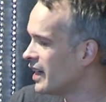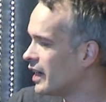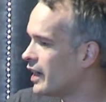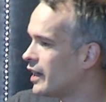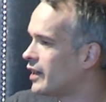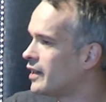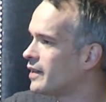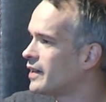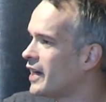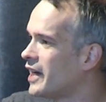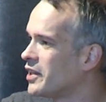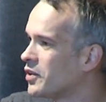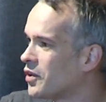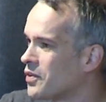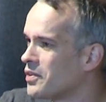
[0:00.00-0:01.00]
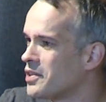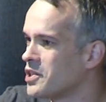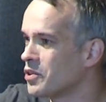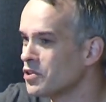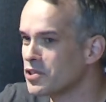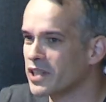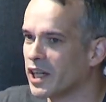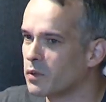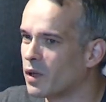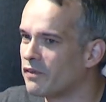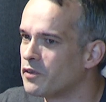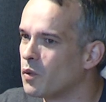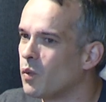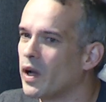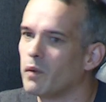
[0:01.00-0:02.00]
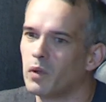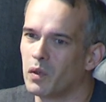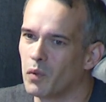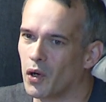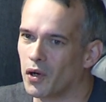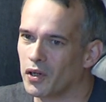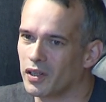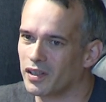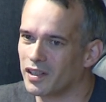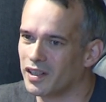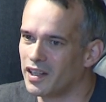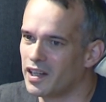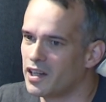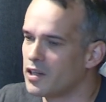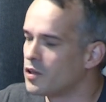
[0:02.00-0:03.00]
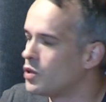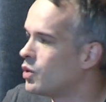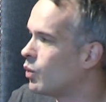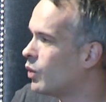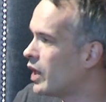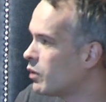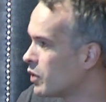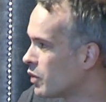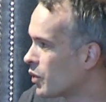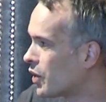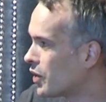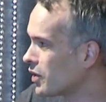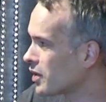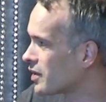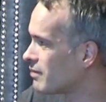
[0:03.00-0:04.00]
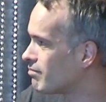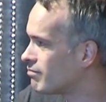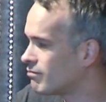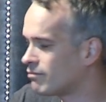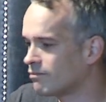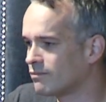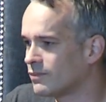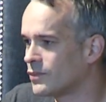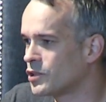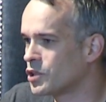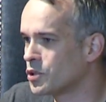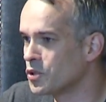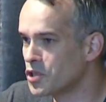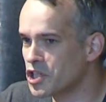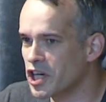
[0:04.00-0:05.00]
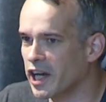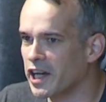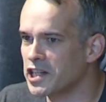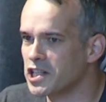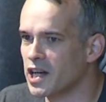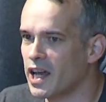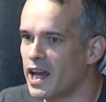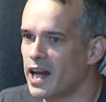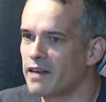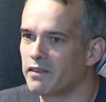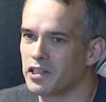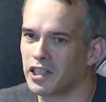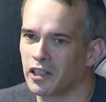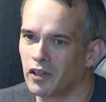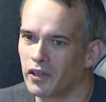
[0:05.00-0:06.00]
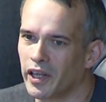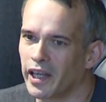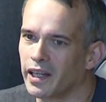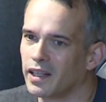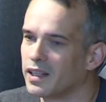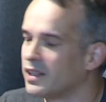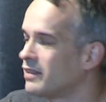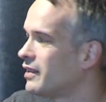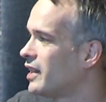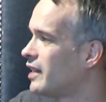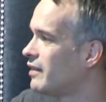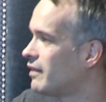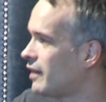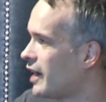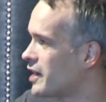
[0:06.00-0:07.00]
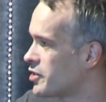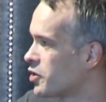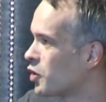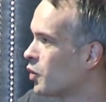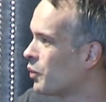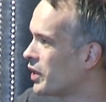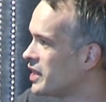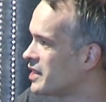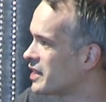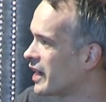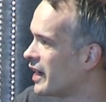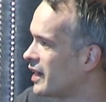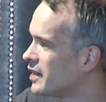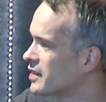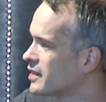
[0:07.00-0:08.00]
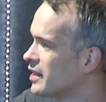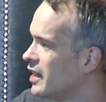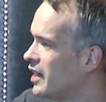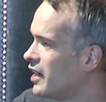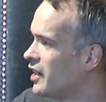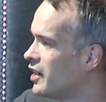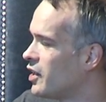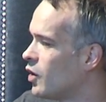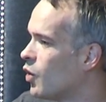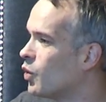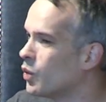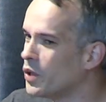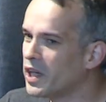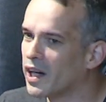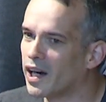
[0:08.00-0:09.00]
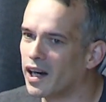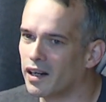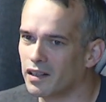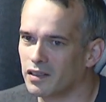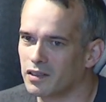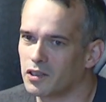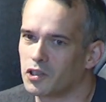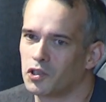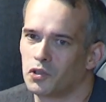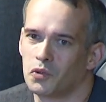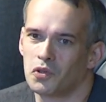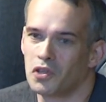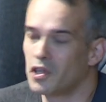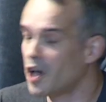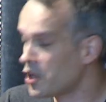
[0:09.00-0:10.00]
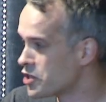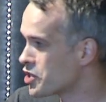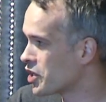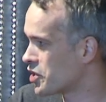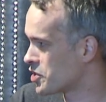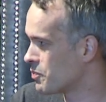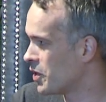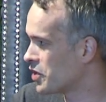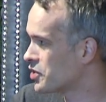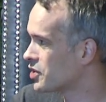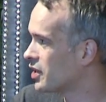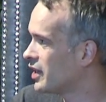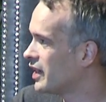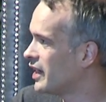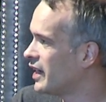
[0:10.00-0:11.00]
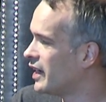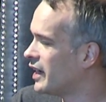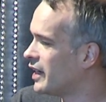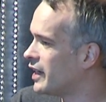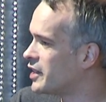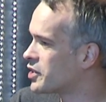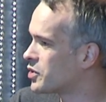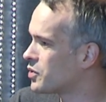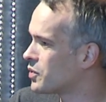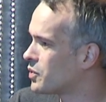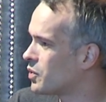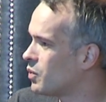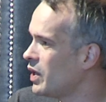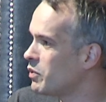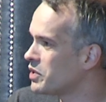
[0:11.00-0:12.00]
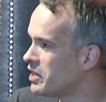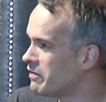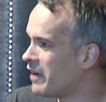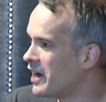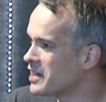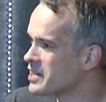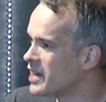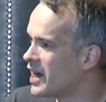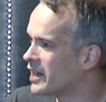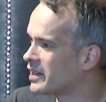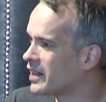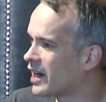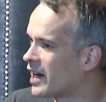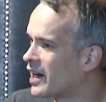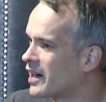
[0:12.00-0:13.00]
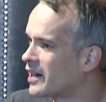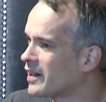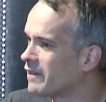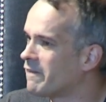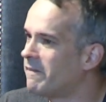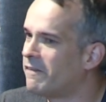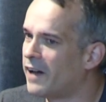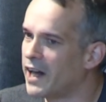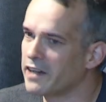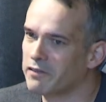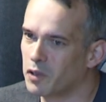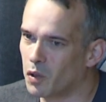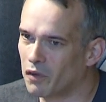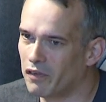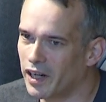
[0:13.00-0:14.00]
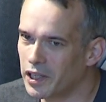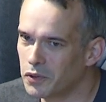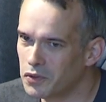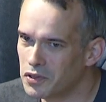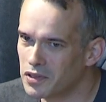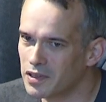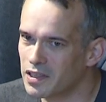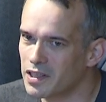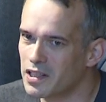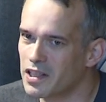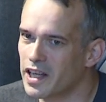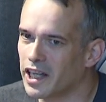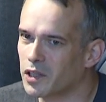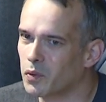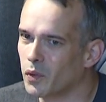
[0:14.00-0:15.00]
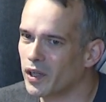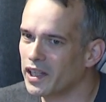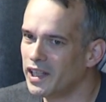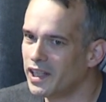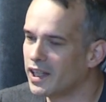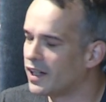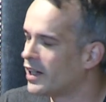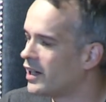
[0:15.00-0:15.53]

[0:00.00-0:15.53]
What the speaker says: And on the other side, we have the way we work. The way we work should change every single day. As the company scales, who we are should not change much. And so the way we define that are 5 core values that really